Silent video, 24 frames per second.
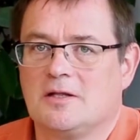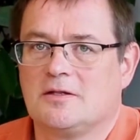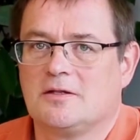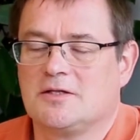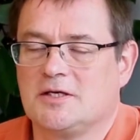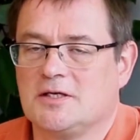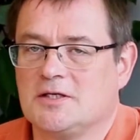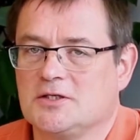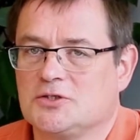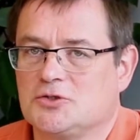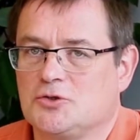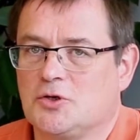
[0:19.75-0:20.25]

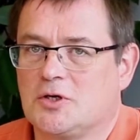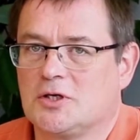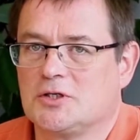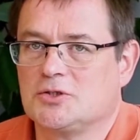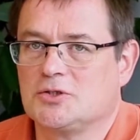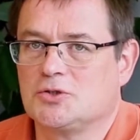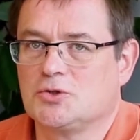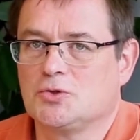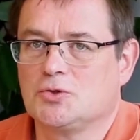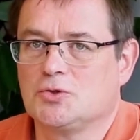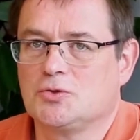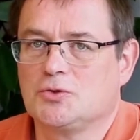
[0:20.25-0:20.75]
things you can
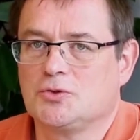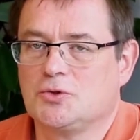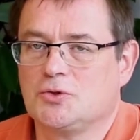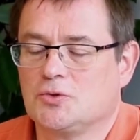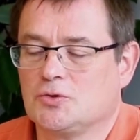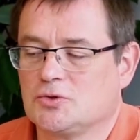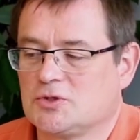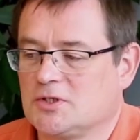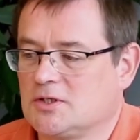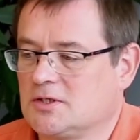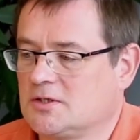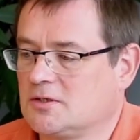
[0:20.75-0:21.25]
do
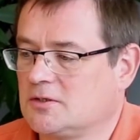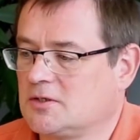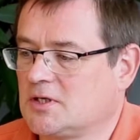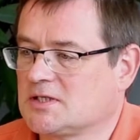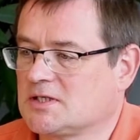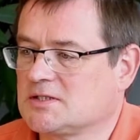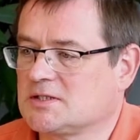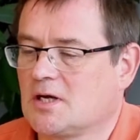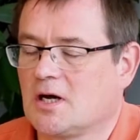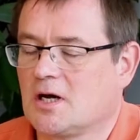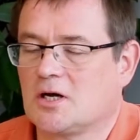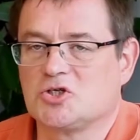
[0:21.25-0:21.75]
using the
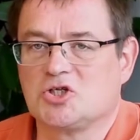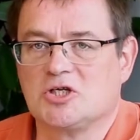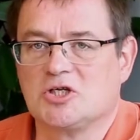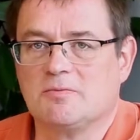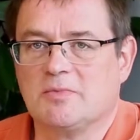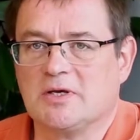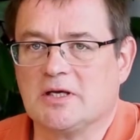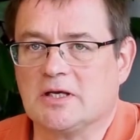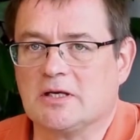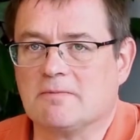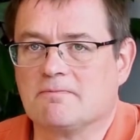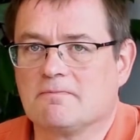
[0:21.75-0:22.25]
dust
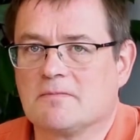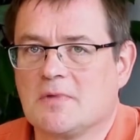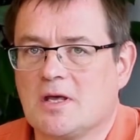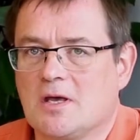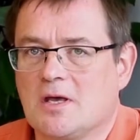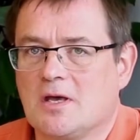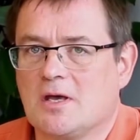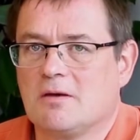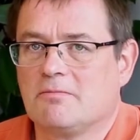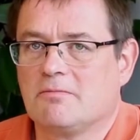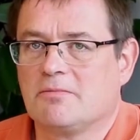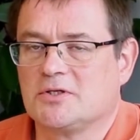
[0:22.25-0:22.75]
RGB.
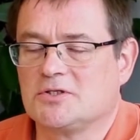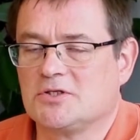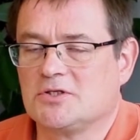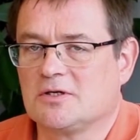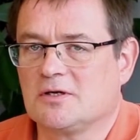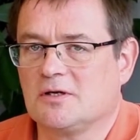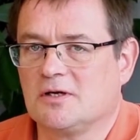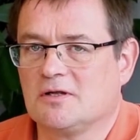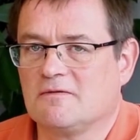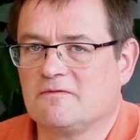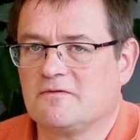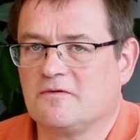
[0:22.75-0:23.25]

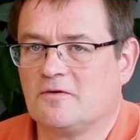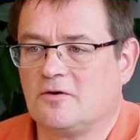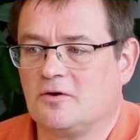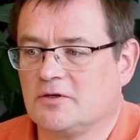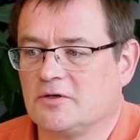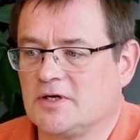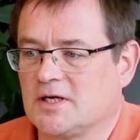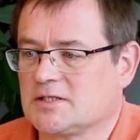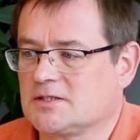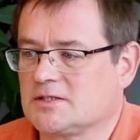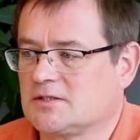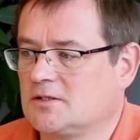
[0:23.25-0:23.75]
Particularly for
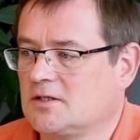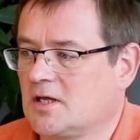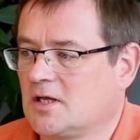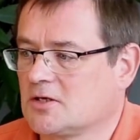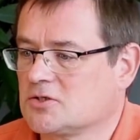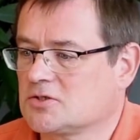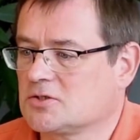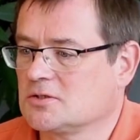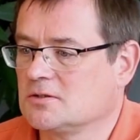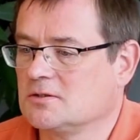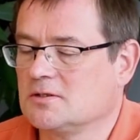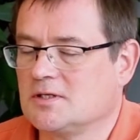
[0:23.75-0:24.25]
dust
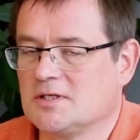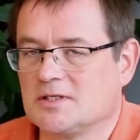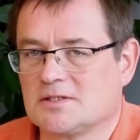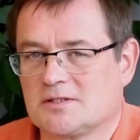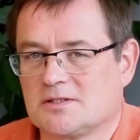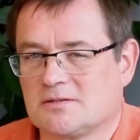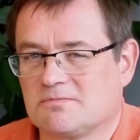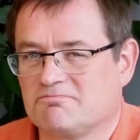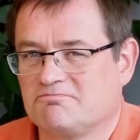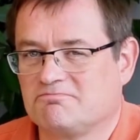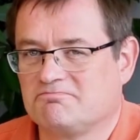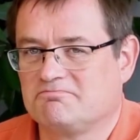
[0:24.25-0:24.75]
detection
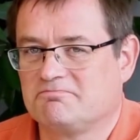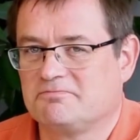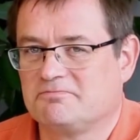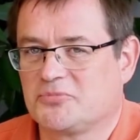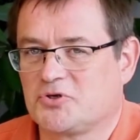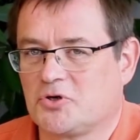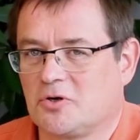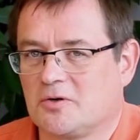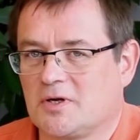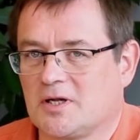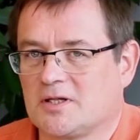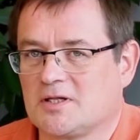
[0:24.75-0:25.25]
this
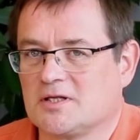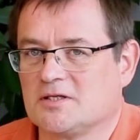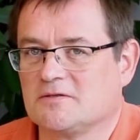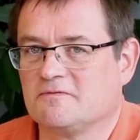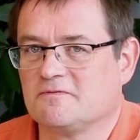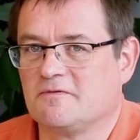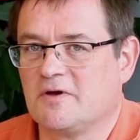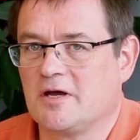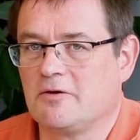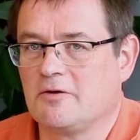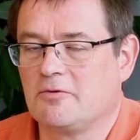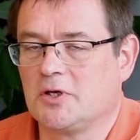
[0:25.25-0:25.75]
product is
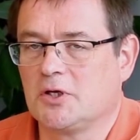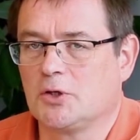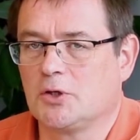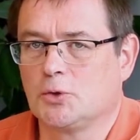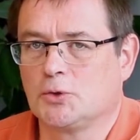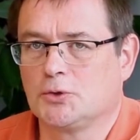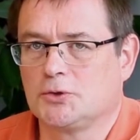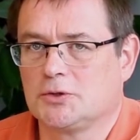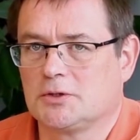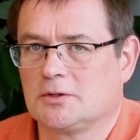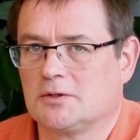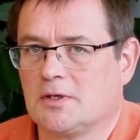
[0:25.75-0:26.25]
very
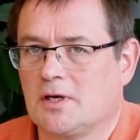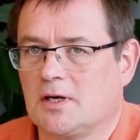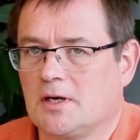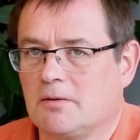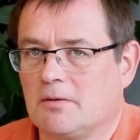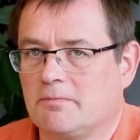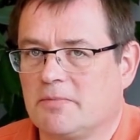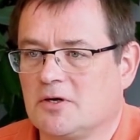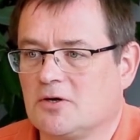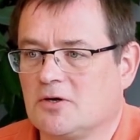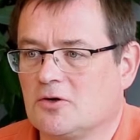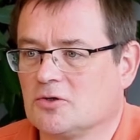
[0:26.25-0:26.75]
good uh,
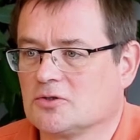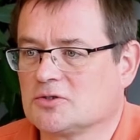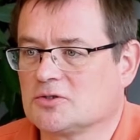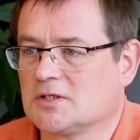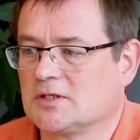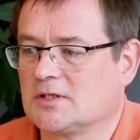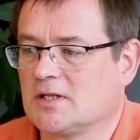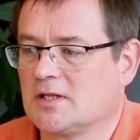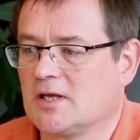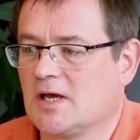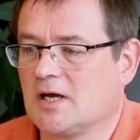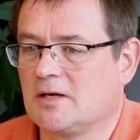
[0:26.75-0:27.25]
because
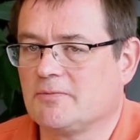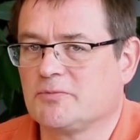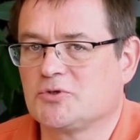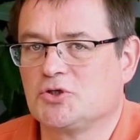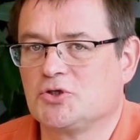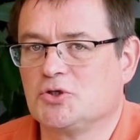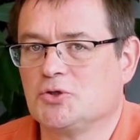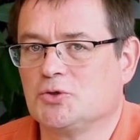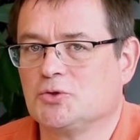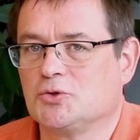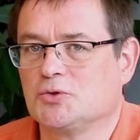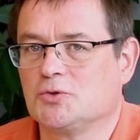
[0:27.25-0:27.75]
it helps
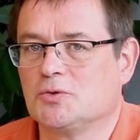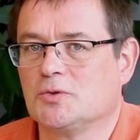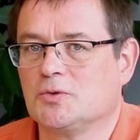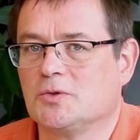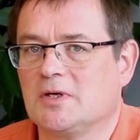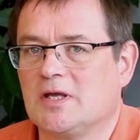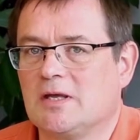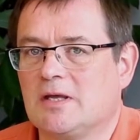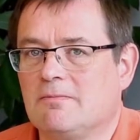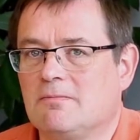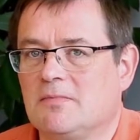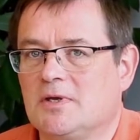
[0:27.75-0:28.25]
you to
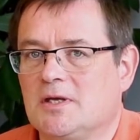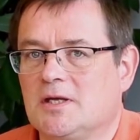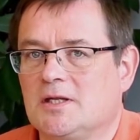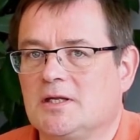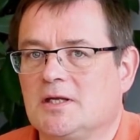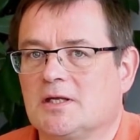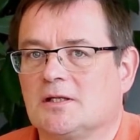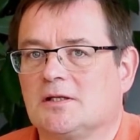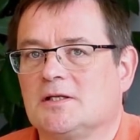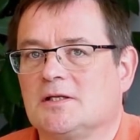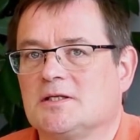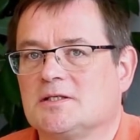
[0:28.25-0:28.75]

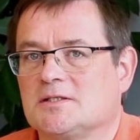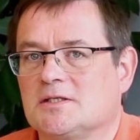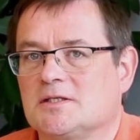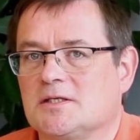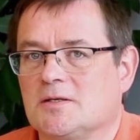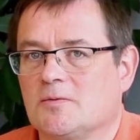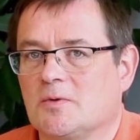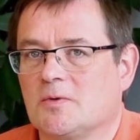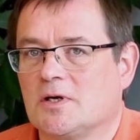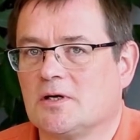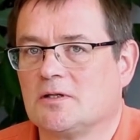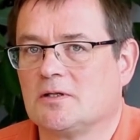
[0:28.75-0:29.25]
immediately
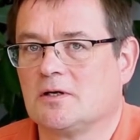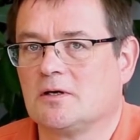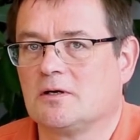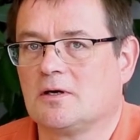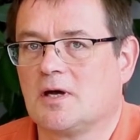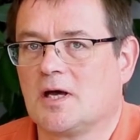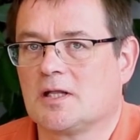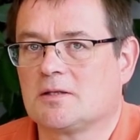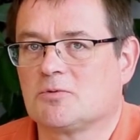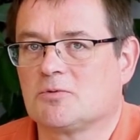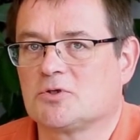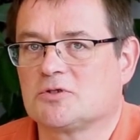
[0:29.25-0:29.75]
see where the
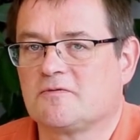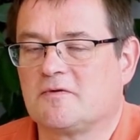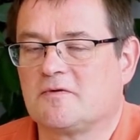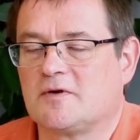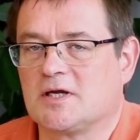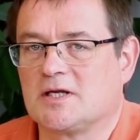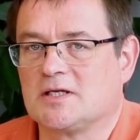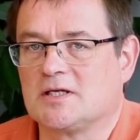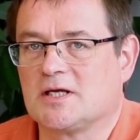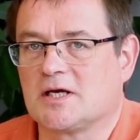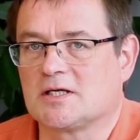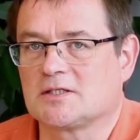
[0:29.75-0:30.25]

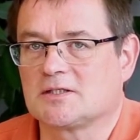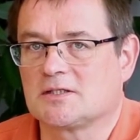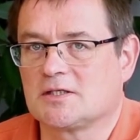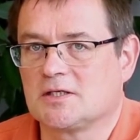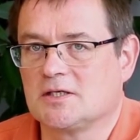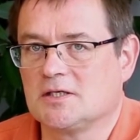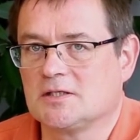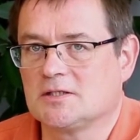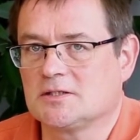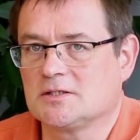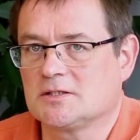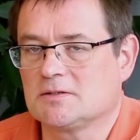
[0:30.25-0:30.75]
atmospheric dust
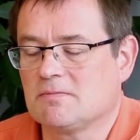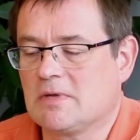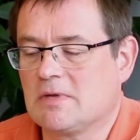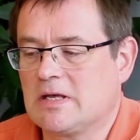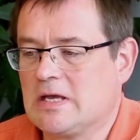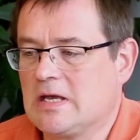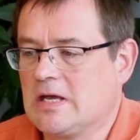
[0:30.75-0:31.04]
is